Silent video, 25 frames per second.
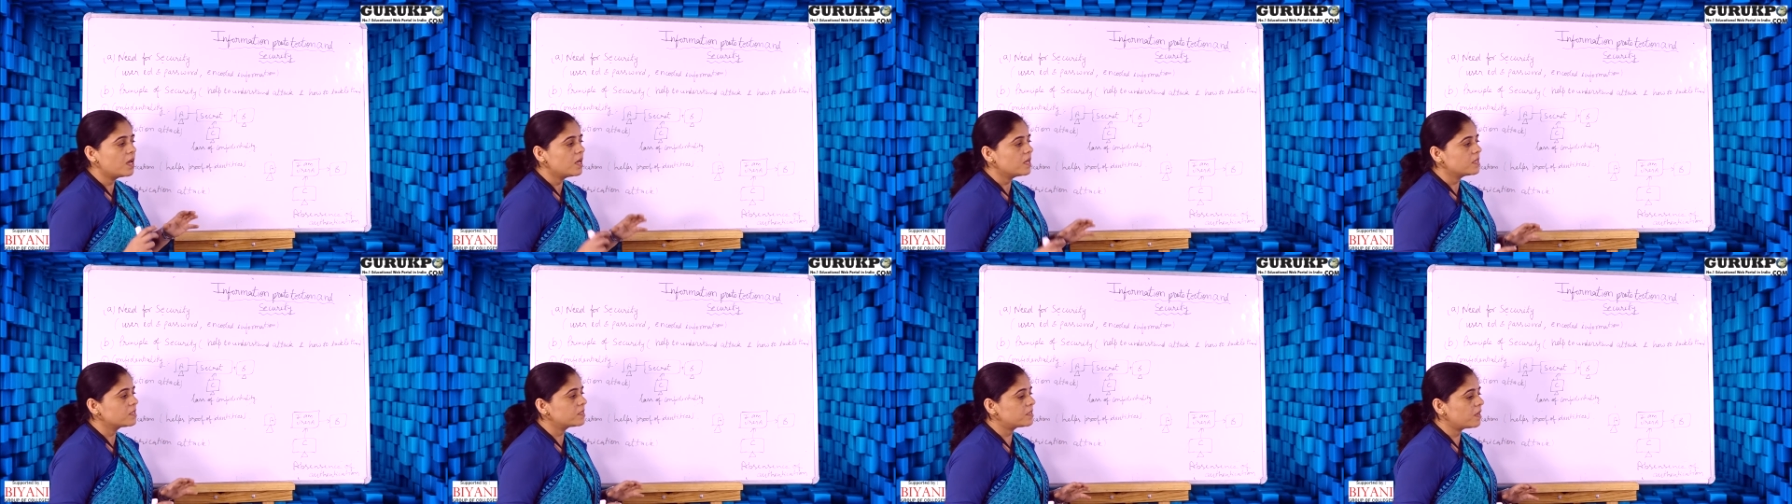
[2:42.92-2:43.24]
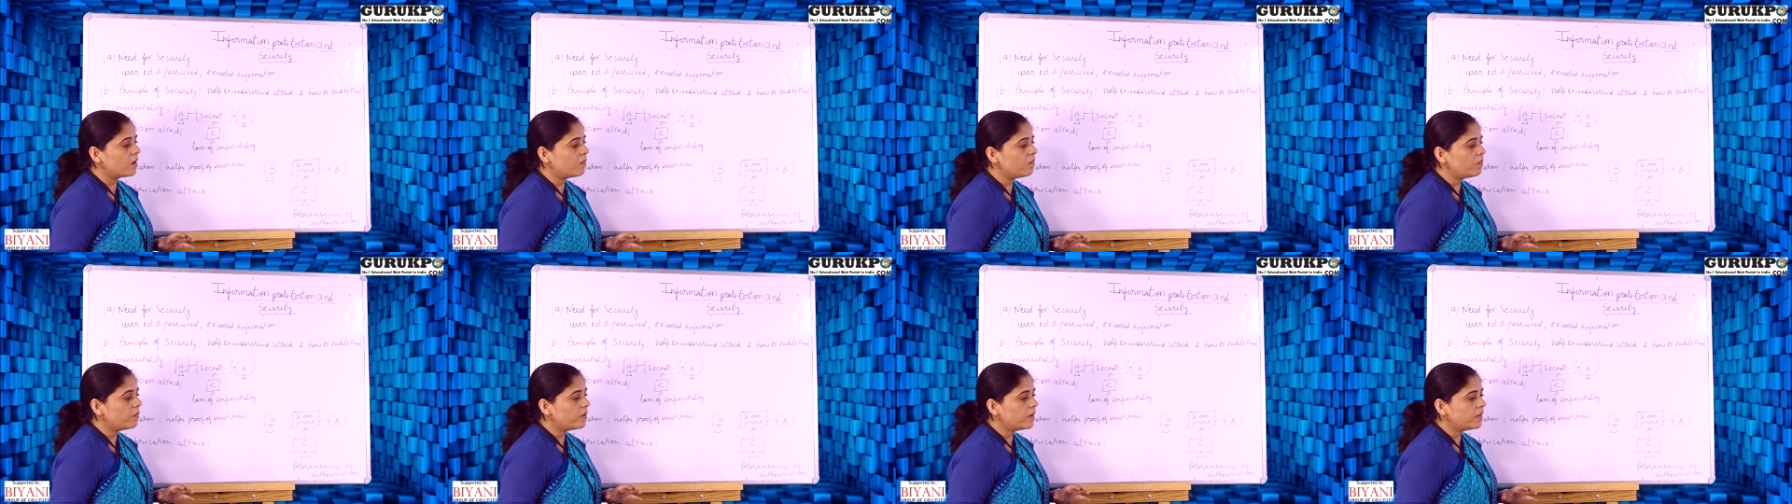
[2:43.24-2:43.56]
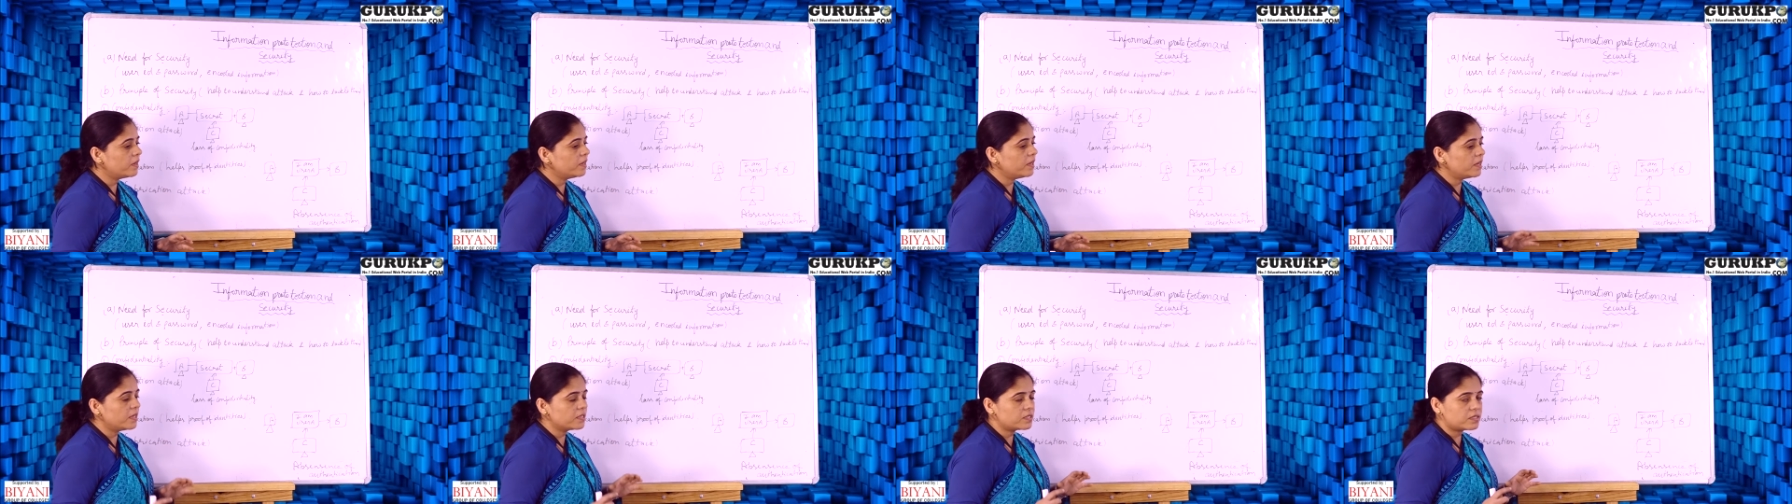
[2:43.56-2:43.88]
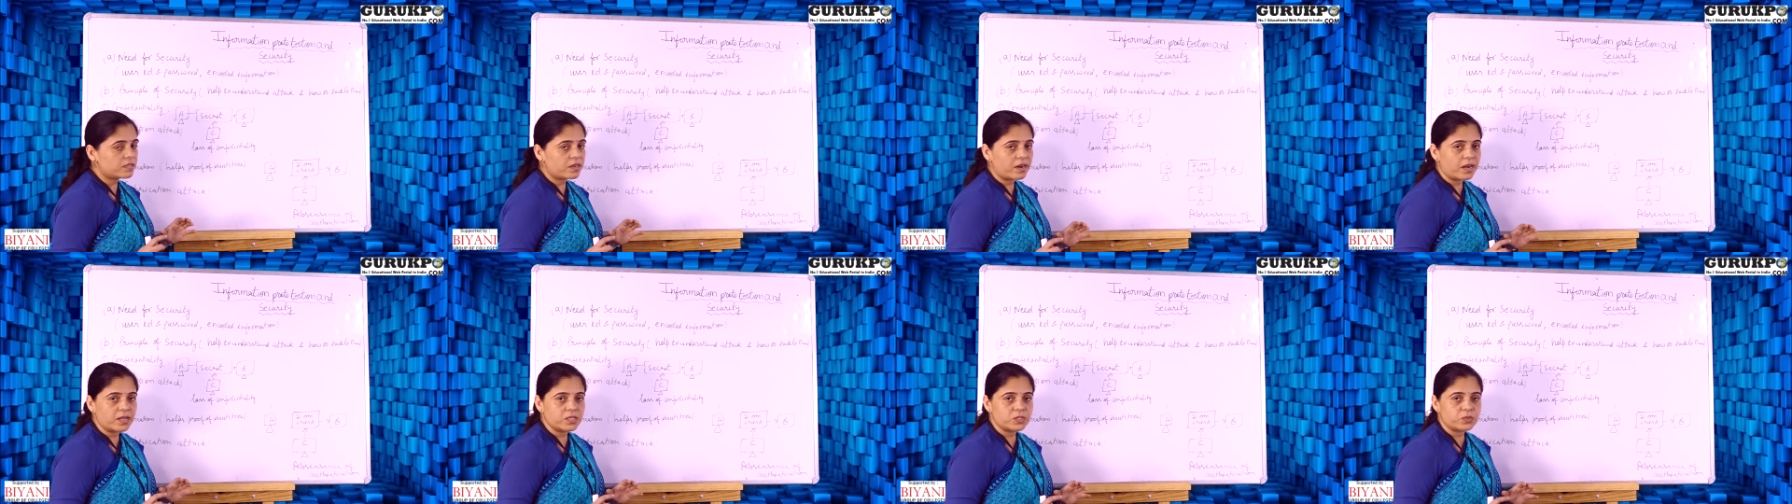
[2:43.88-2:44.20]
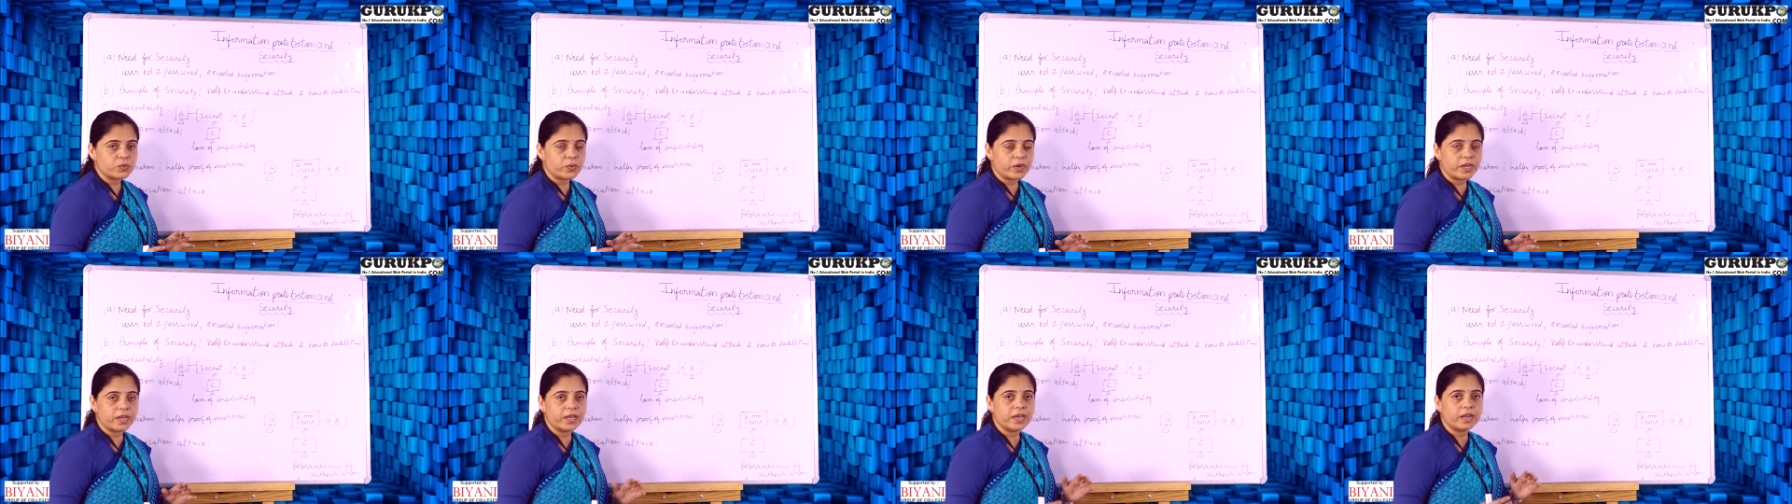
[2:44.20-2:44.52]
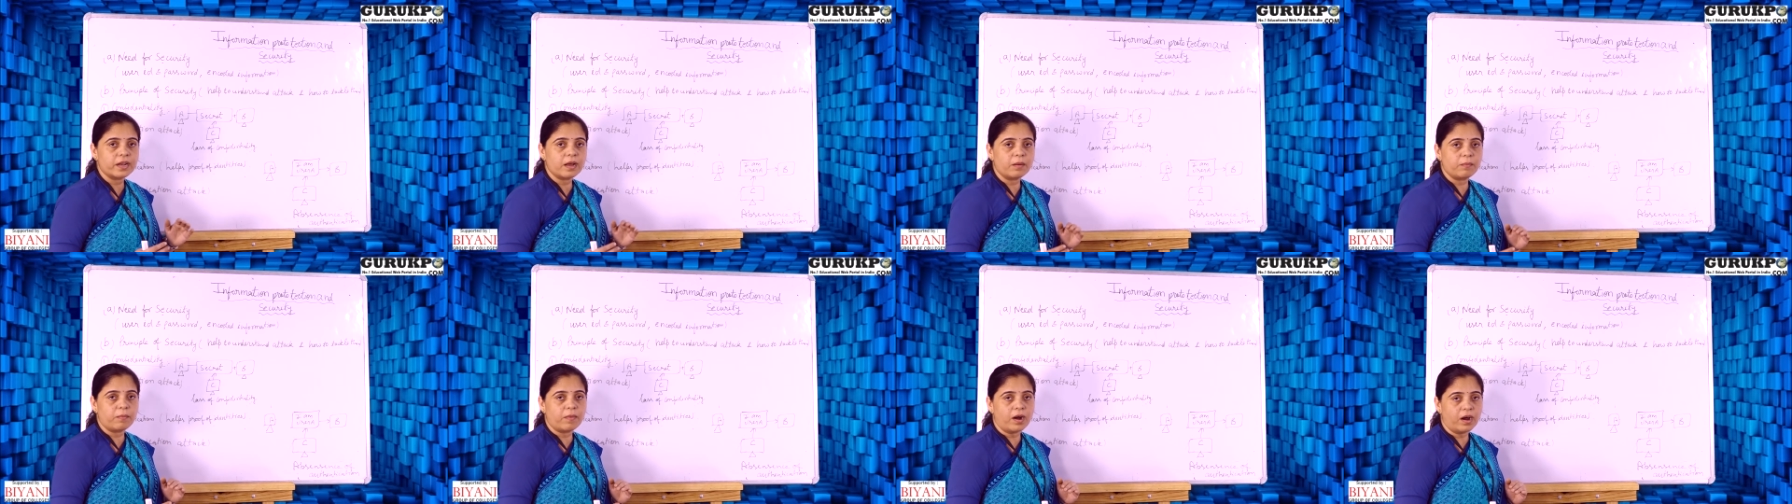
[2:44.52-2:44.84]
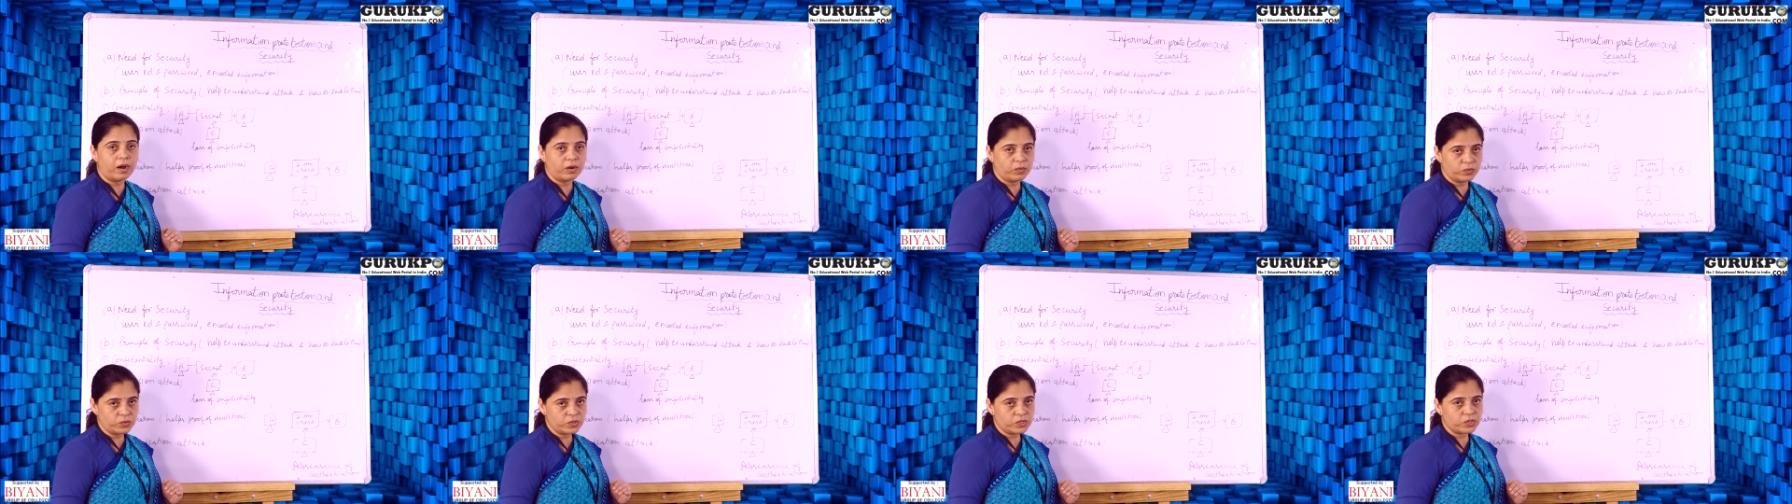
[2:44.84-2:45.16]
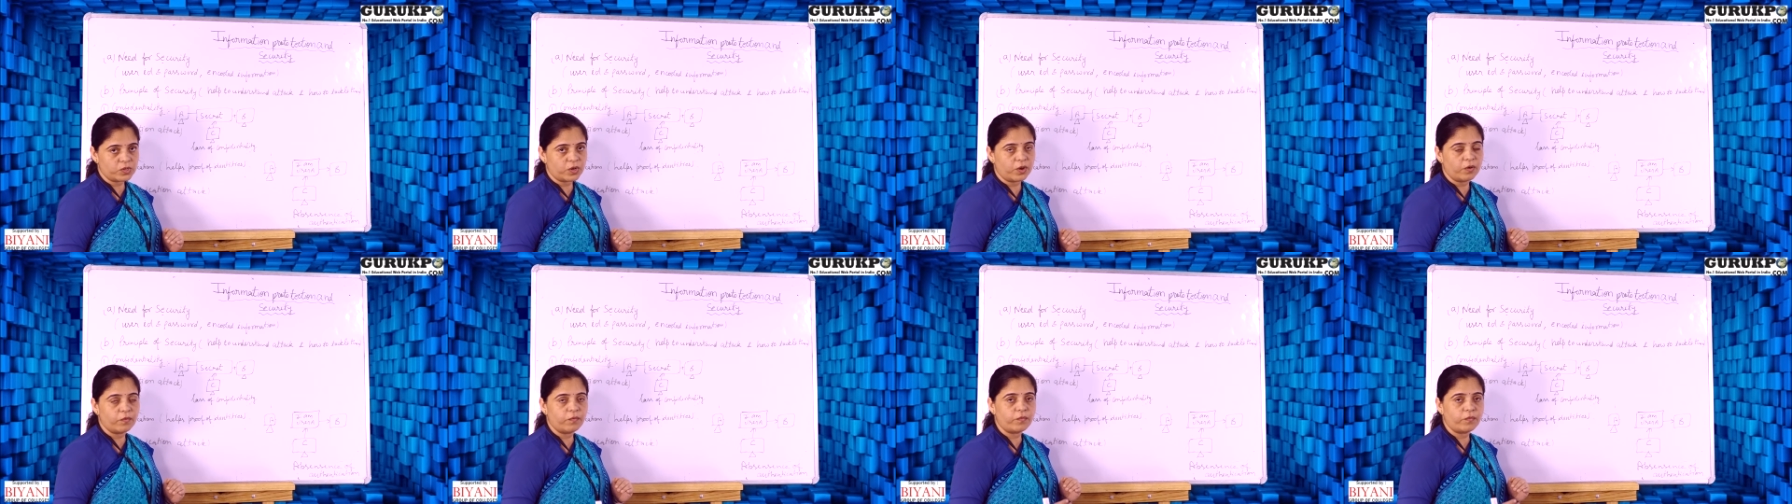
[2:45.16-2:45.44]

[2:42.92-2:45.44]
someone is transferring an amount